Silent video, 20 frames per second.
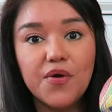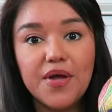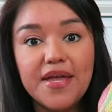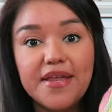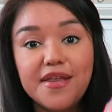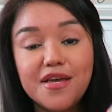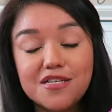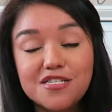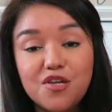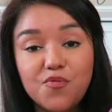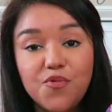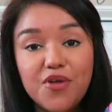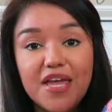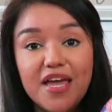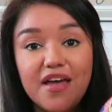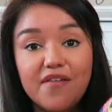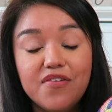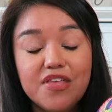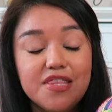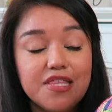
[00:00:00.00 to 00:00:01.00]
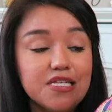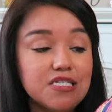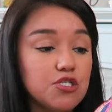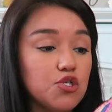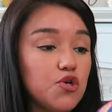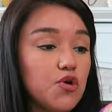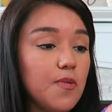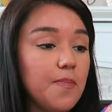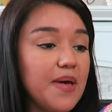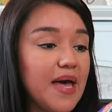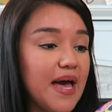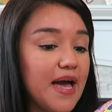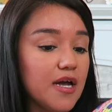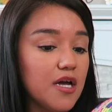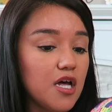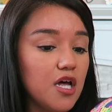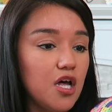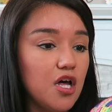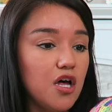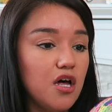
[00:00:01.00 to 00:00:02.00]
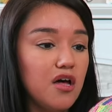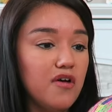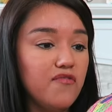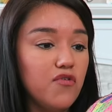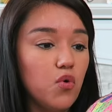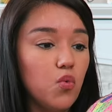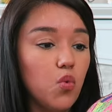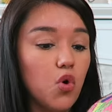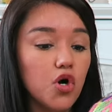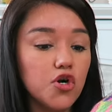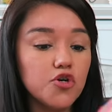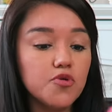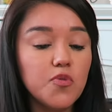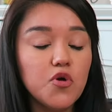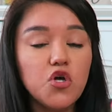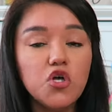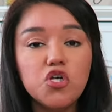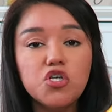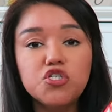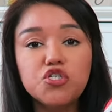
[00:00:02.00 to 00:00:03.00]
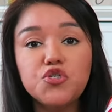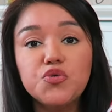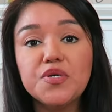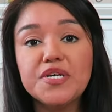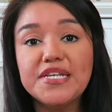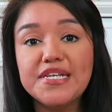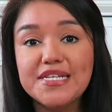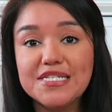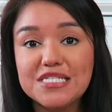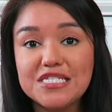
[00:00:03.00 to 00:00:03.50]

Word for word: Okay, next up we have this little pack of water balls. You can